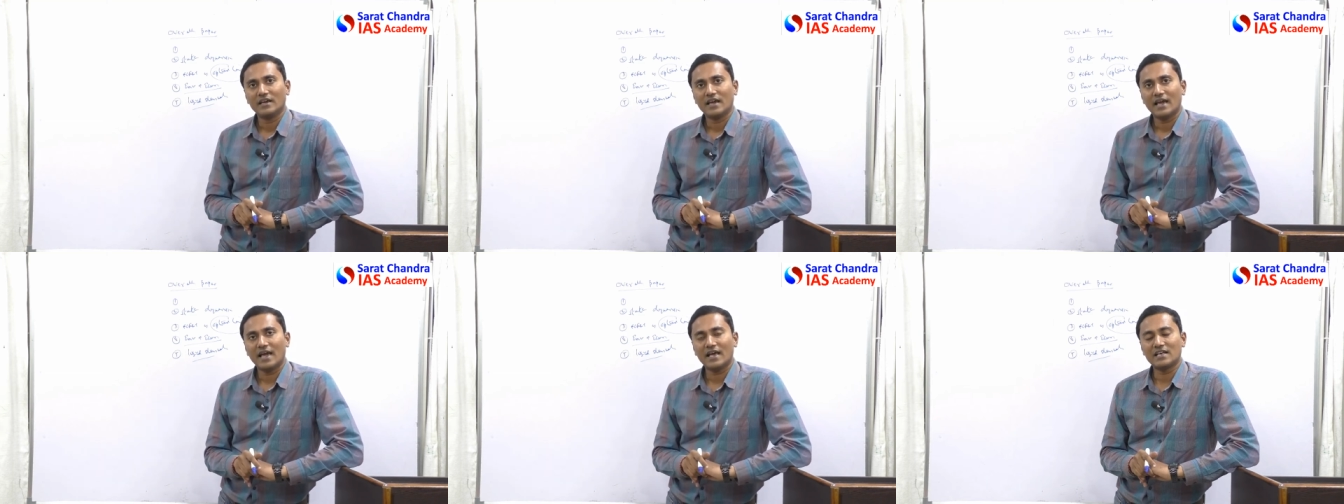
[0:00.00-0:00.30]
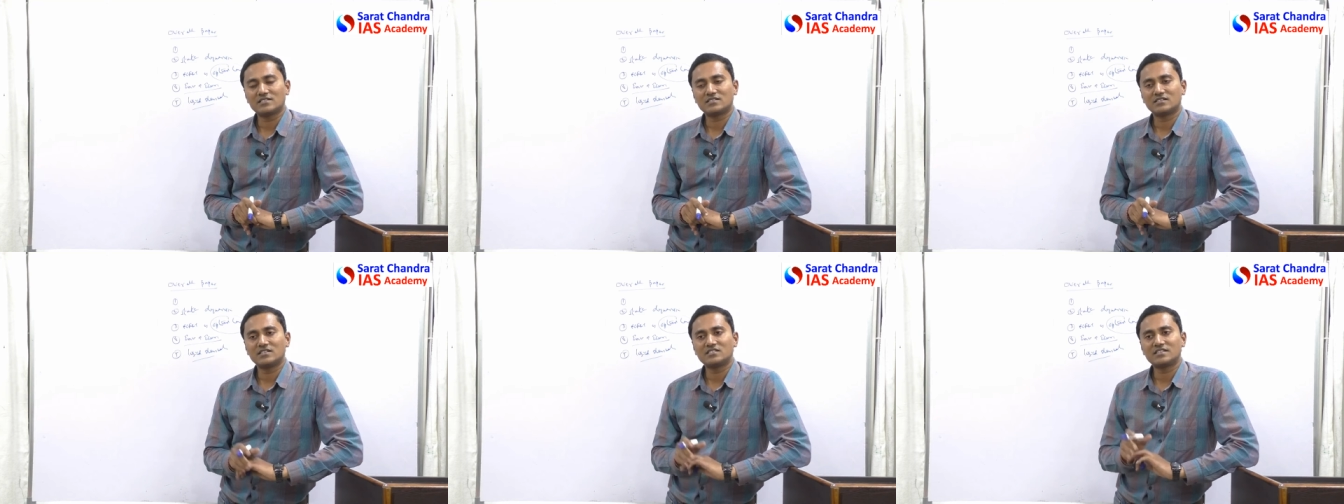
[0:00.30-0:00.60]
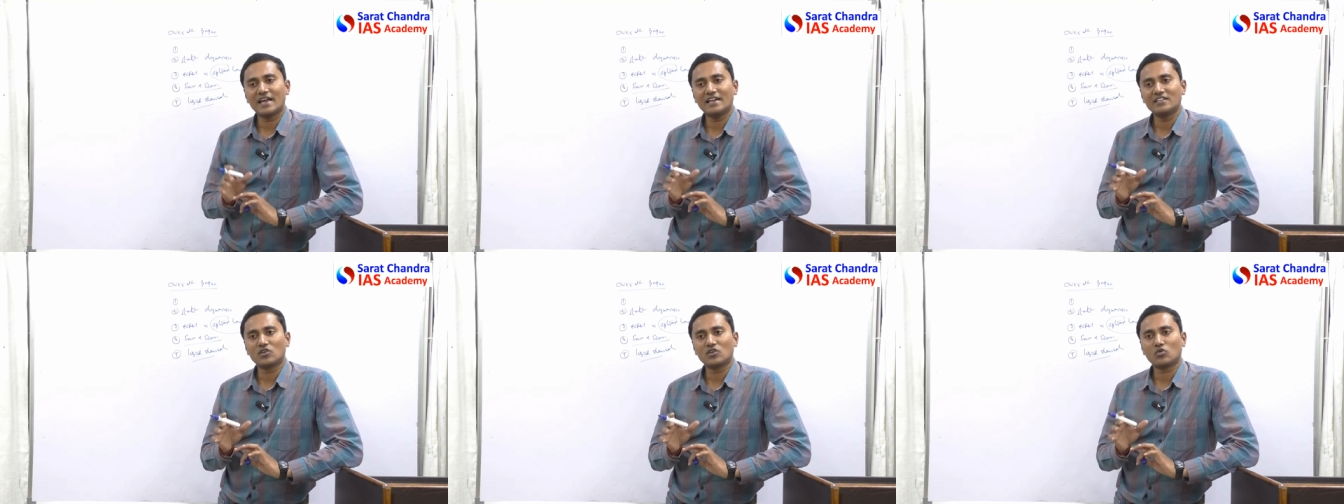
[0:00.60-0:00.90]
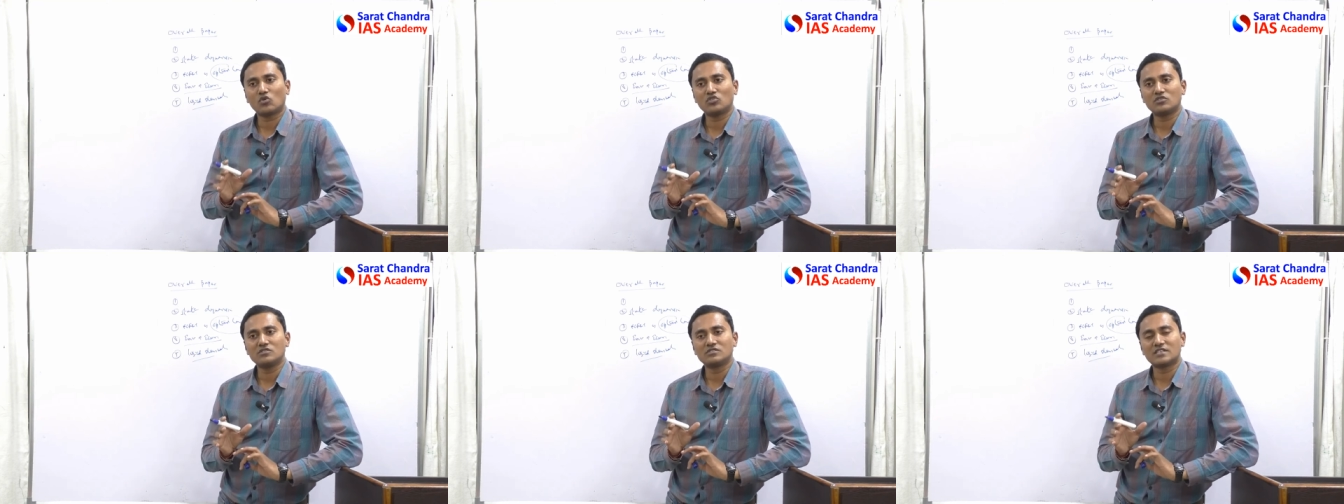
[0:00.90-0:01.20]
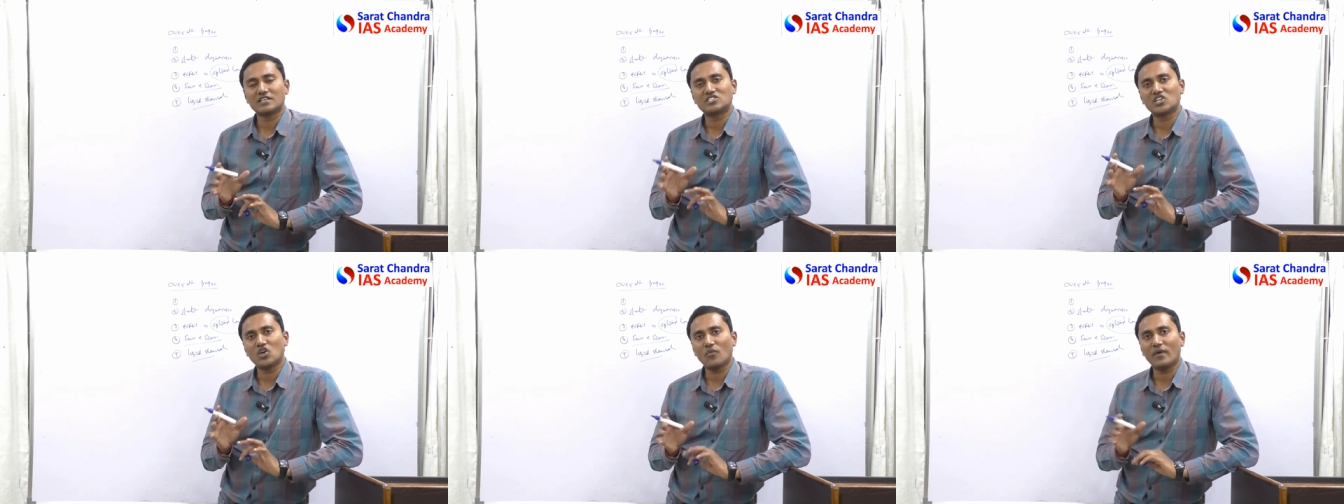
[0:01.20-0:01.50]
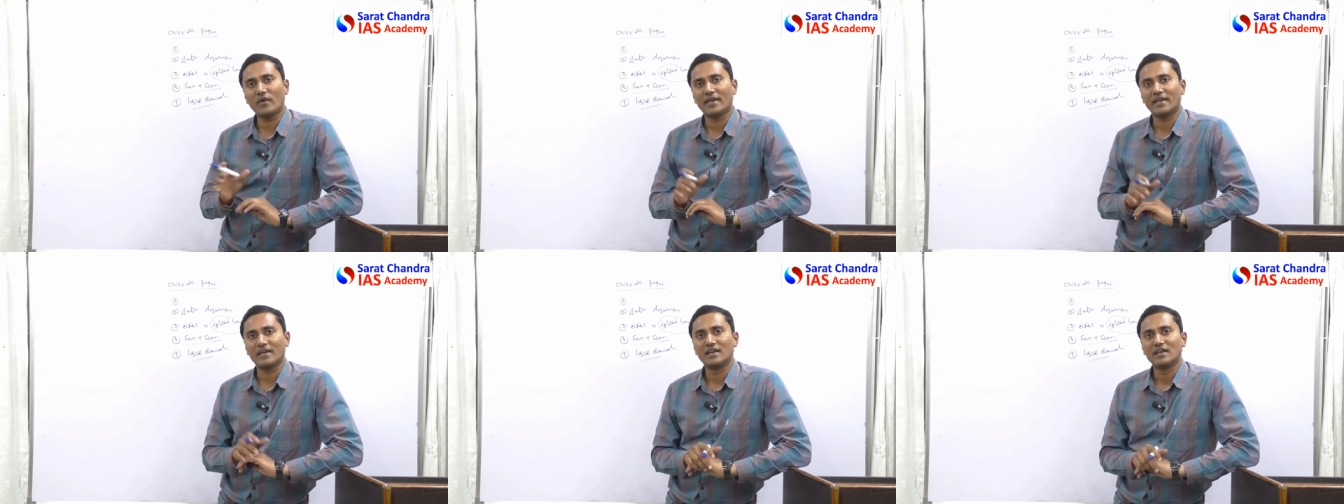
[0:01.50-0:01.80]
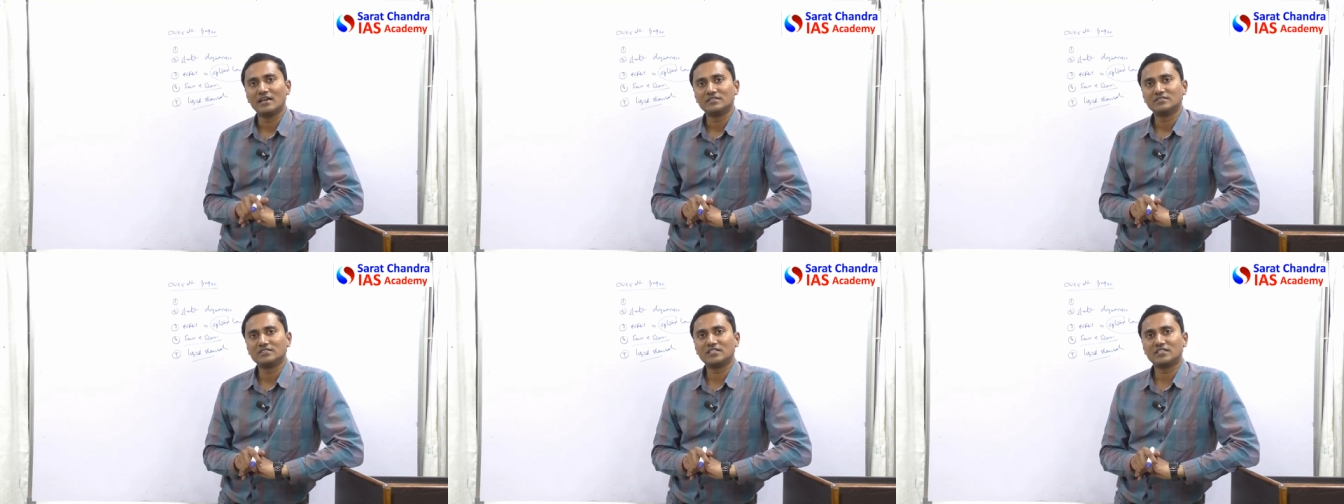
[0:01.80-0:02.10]
has designed the question in such a way
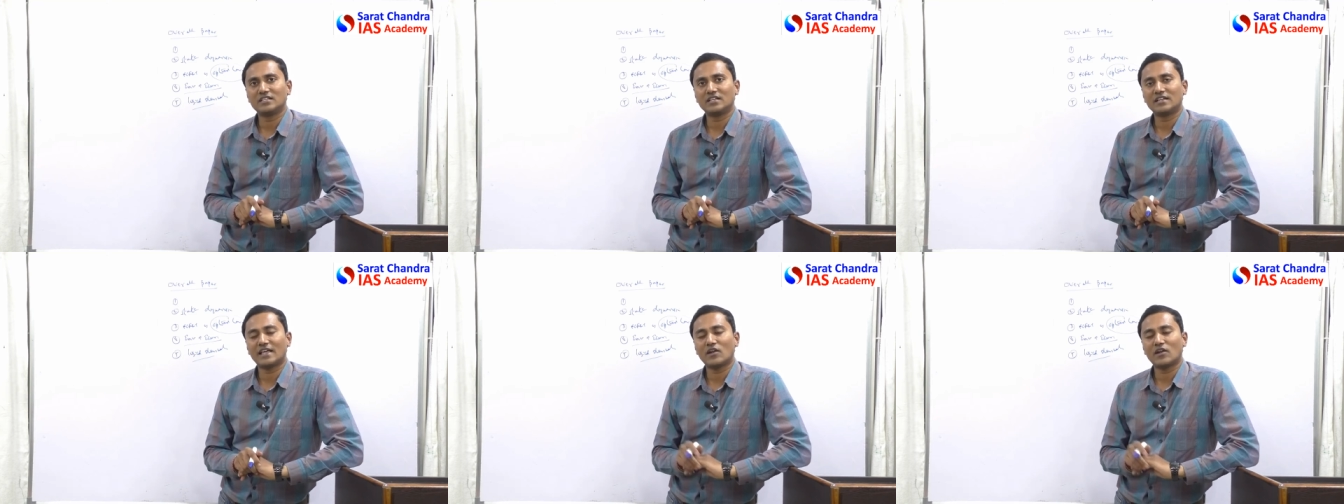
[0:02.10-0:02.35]
that,